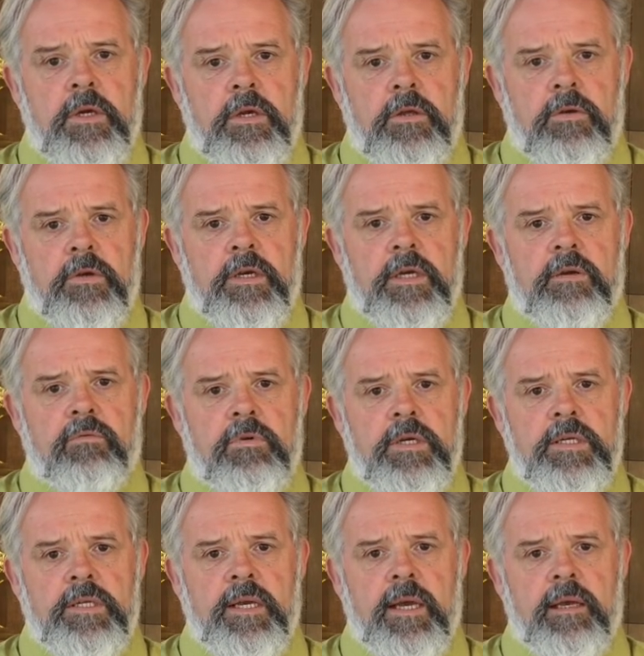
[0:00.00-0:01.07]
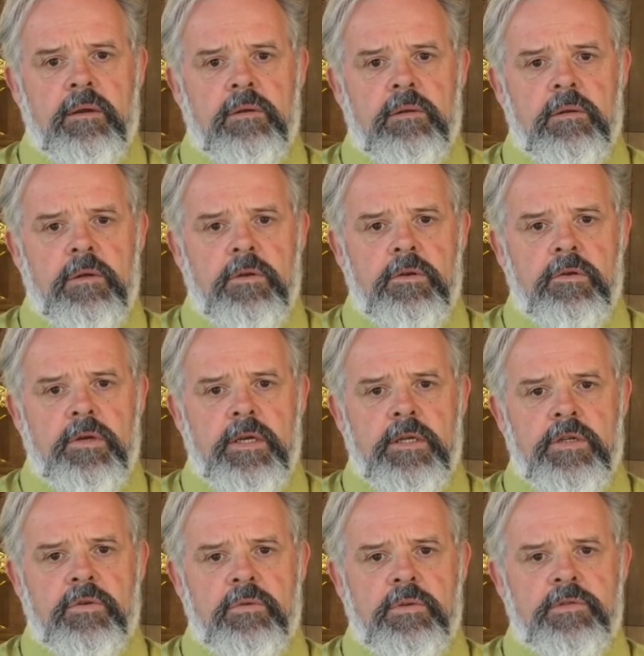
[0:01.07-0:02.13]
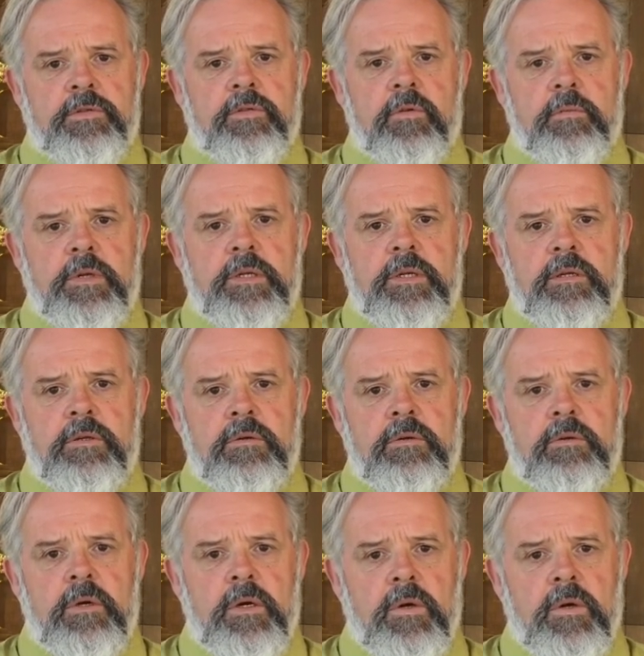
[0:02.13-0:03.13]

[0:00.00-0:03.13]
you can recycle, you can transform it into